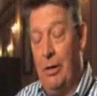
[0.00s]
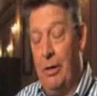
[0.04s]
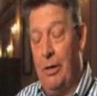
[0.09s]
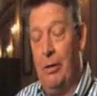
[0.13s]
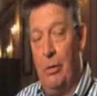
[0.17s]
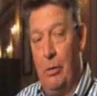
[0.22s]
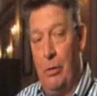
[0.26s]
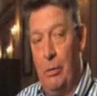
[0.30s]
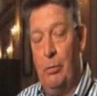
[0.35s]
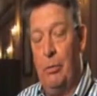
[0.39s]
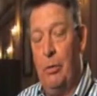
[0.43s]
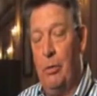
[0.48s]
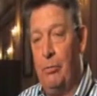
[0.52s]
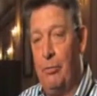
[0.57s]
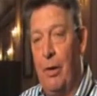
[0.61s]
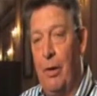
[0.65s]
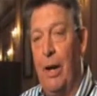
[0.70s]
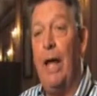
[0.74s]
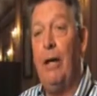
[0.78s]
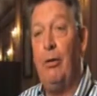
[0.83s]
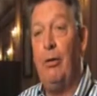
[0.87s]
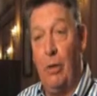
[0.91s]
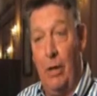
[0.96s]
or a
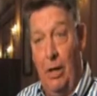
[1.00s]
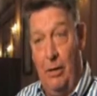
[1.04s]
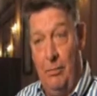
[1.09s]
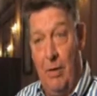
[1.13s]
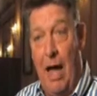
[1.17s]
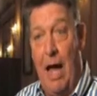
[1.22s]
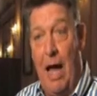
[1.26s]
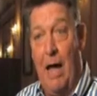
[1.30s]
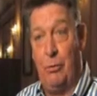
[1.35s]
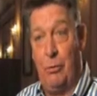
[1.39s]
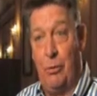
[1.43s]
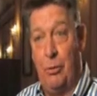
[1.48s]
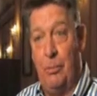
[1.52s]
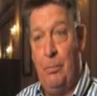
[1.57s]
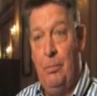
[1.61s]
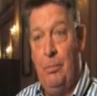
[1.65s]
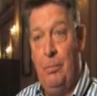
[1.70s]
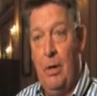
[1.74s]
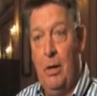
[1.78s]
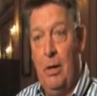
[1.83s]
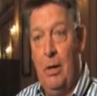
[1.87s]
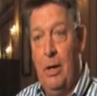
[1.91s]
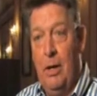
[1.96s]
financial advisor.
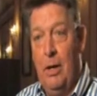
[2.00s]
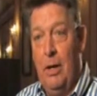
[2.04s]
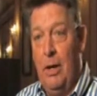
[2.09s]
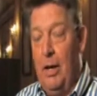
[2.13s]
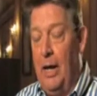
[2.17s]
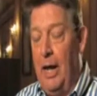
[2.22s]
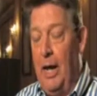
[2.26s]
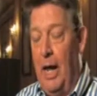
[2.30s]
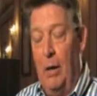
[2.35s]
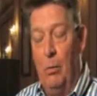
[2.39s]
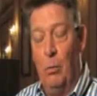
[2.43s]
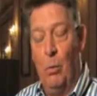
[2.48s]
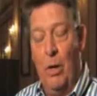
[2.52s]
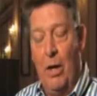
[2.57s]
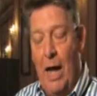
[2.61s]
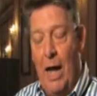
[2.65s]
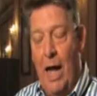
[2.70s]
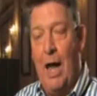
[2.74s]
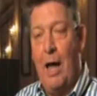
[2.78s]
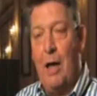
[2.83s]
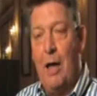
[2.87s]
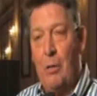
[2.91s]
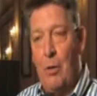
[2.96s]
And when
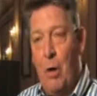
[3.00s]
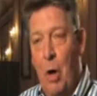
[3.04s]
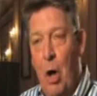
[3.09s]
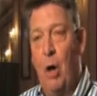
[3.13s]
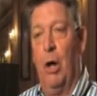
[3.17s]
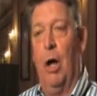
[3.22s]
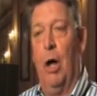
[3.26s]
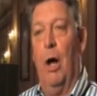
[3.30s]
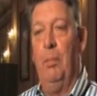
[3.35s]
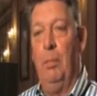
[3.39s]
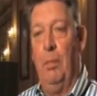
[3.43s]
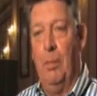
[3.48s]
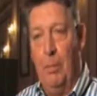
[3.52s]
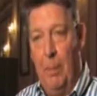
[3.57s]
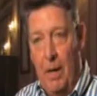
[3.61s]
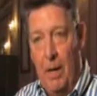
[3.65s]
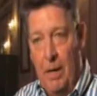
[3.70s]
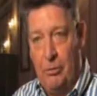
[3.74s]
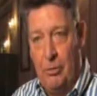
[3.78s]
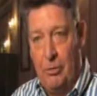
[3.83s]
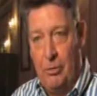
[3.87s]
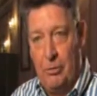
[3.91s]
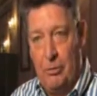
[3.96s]
I hung up the
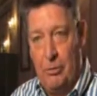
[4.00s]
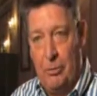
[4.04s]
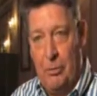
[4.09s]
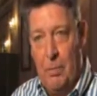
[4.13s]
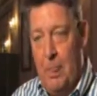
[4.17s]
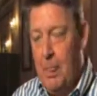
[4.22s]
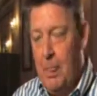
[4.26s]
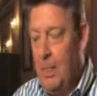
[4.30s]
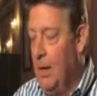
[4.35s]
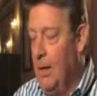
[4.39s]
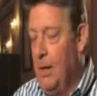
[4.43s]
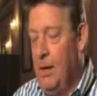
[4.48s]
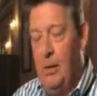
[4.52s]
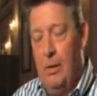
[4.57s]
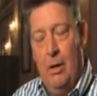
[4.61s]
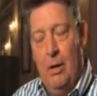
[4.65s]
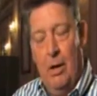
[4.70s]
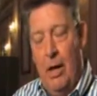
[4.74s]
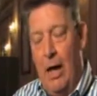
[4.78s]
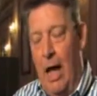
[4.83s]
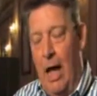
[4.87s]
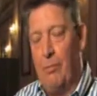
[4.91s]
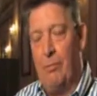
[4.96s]
business,
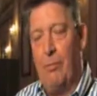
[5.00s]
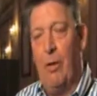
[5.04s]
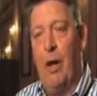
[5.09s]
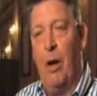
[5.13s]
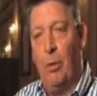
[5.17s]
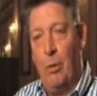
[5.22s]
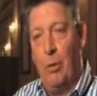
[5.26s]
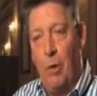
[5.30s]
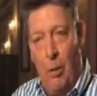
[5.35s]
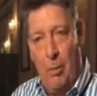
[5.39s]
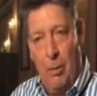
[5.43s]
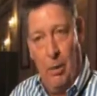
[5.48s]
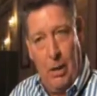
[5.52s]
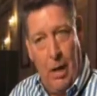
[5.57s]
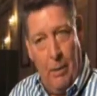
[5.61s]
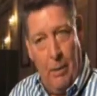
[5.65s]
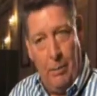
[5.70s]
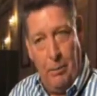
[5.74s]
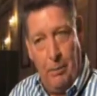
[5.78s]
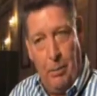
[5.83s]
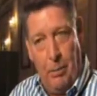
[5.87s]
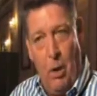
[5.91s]
I found Carbon Copy